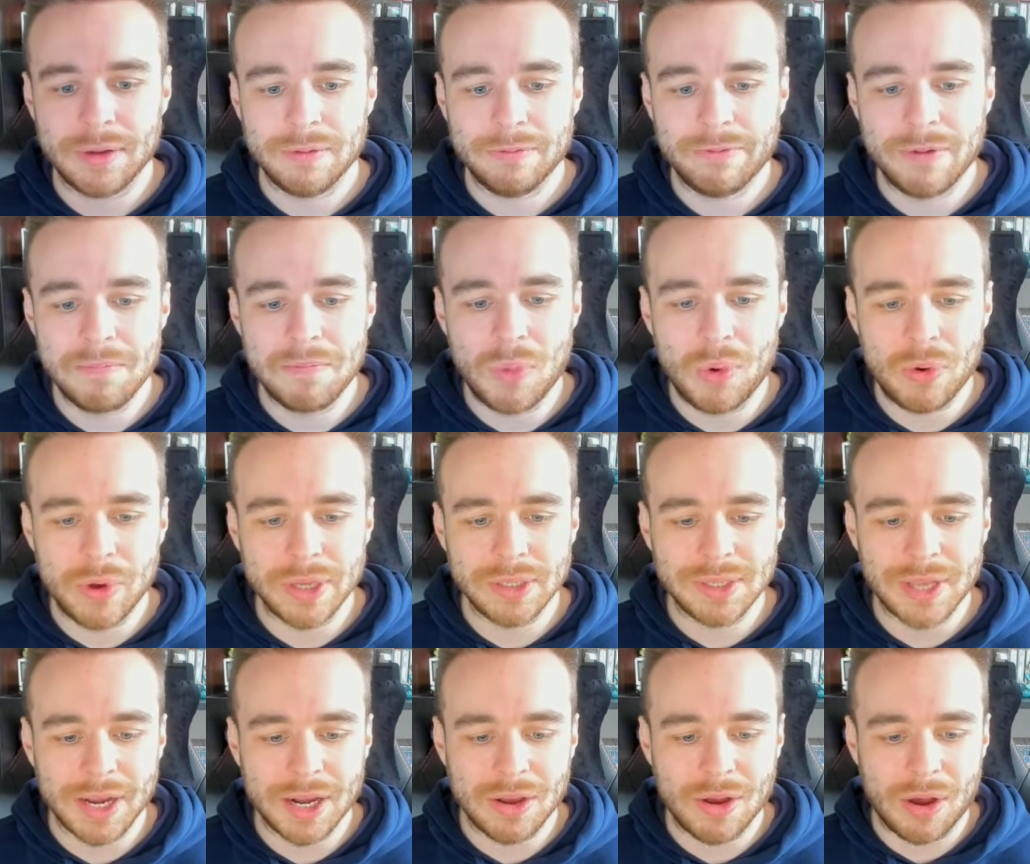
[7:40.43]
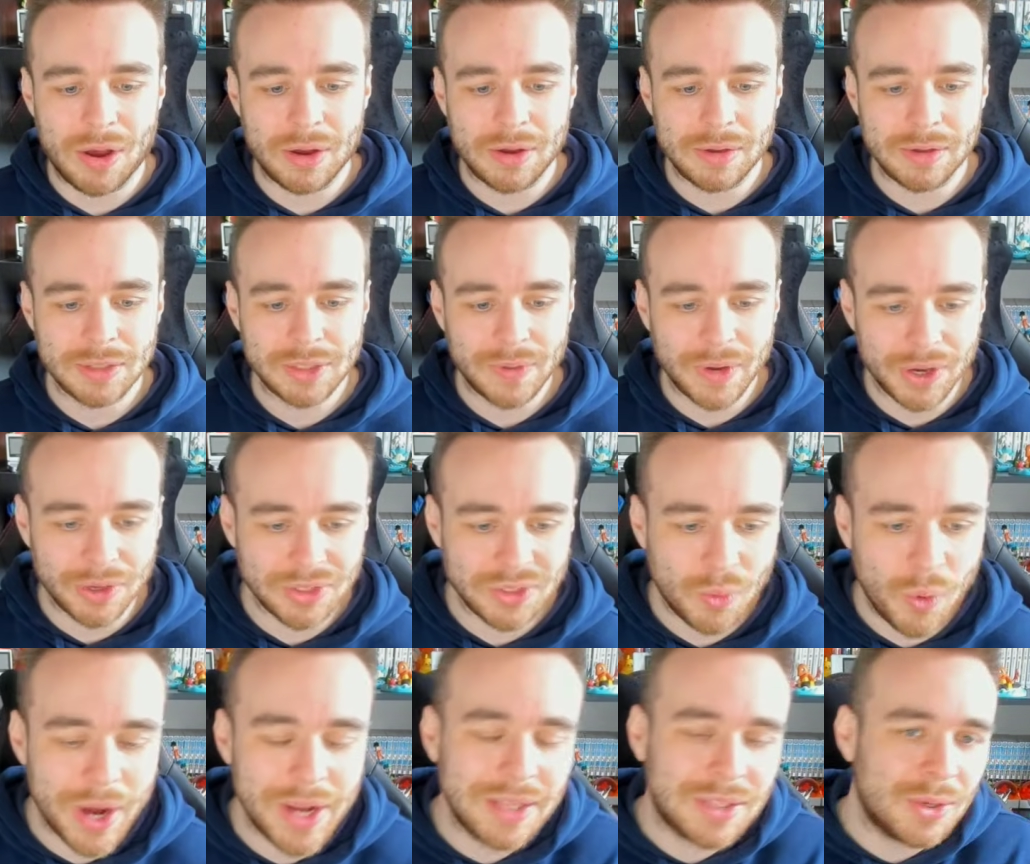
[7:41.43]
Moyes, I got
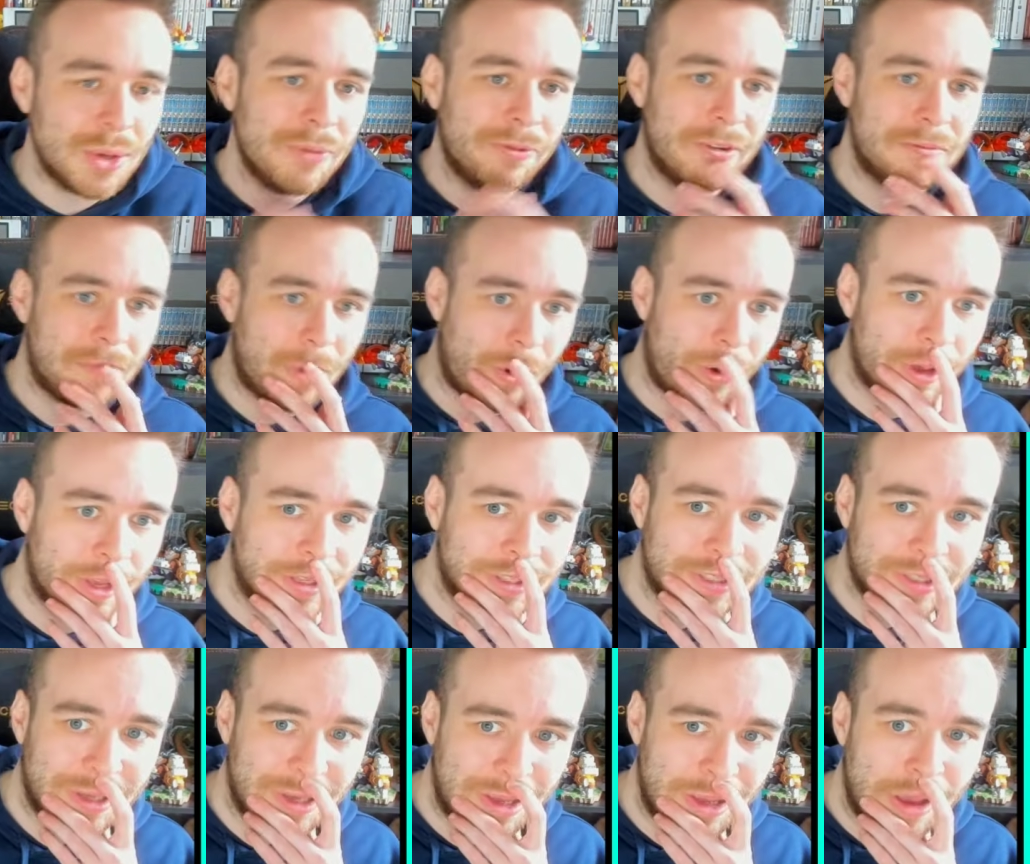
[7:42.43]
22 for Moyes.